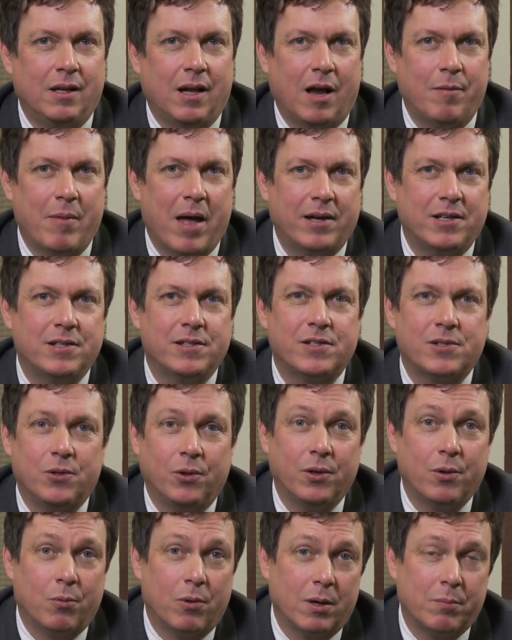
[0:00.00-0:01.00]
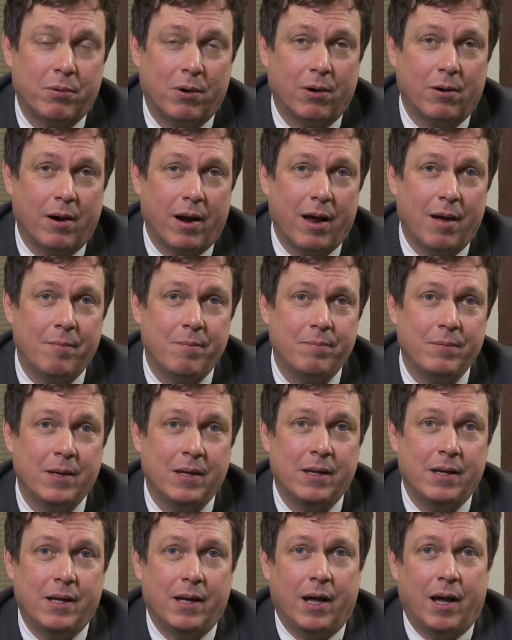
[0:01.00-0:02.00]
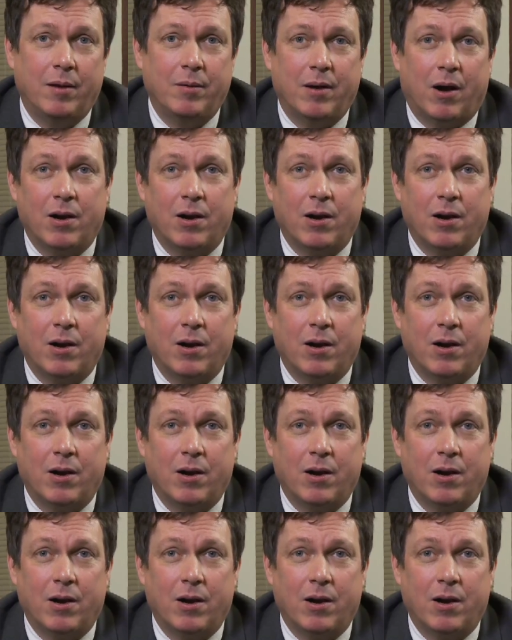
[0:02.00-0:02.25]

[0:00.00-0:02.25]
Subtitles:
I manage the School to Work program, and